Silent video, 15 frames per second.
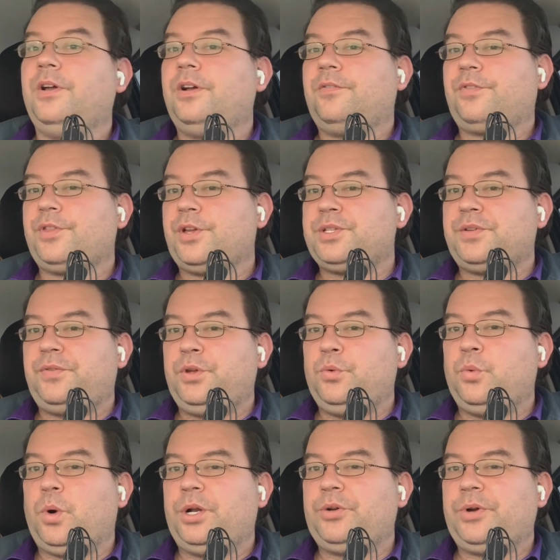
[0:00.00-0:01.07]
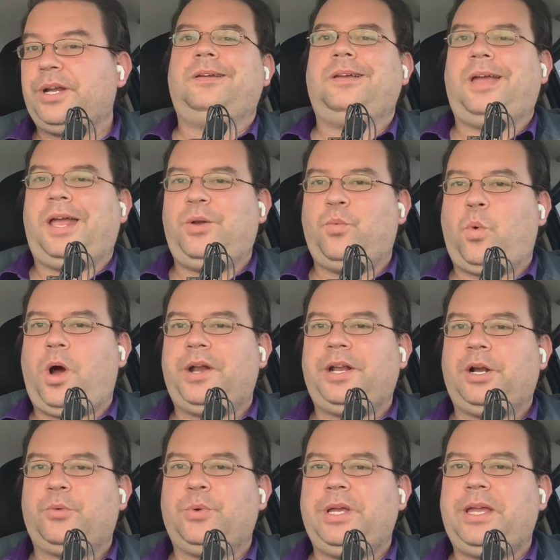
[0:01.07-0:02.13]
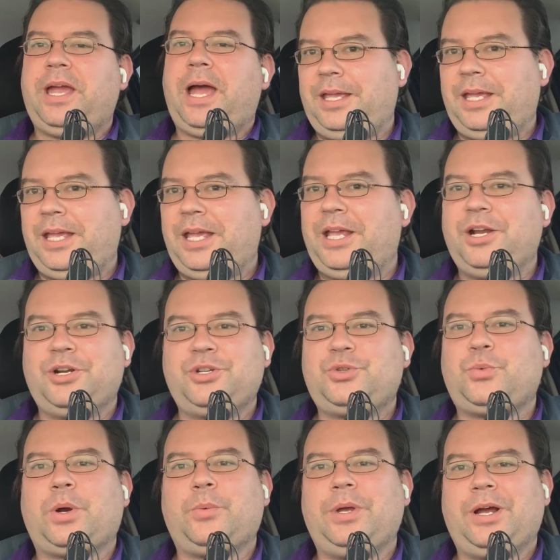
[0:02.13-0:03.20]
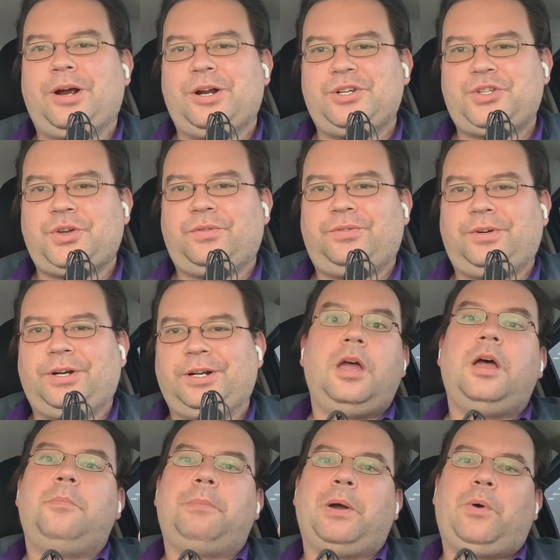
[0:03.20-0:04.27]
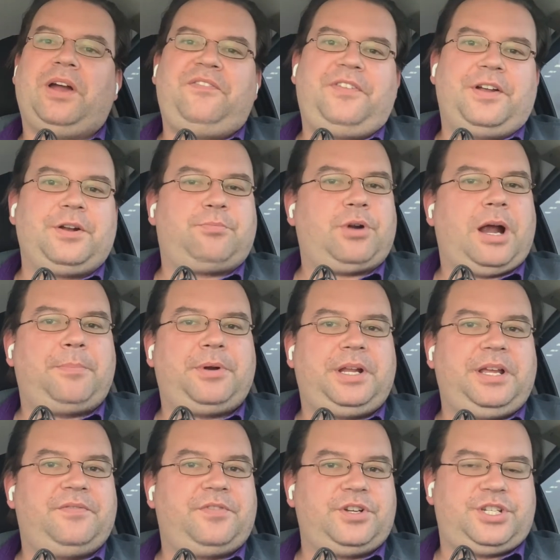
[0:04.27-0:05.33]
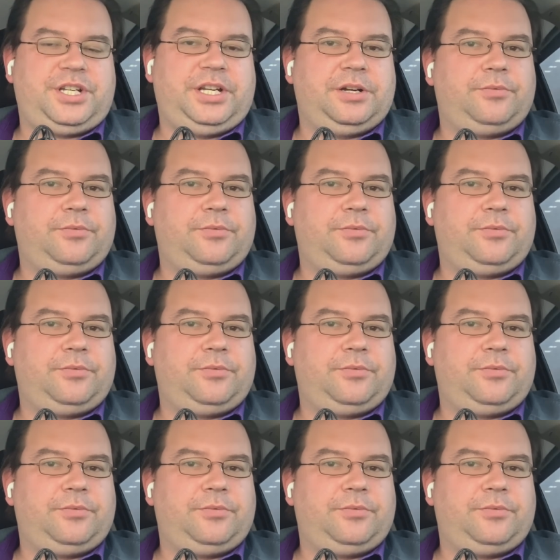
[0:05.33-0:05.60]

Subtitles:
For those of you wondering and wanting a recap, here's where we are so far. My wife found a property in Virginia.